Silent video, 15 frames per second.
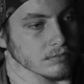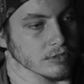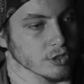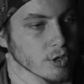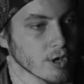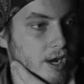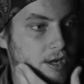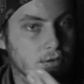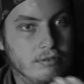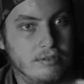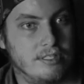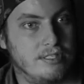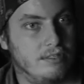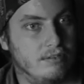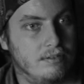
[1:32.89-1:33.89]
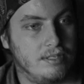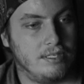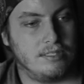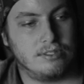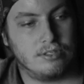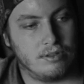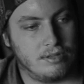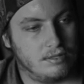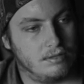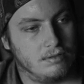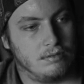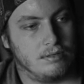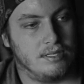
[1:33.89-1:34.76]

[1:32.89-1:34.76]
try all these new things on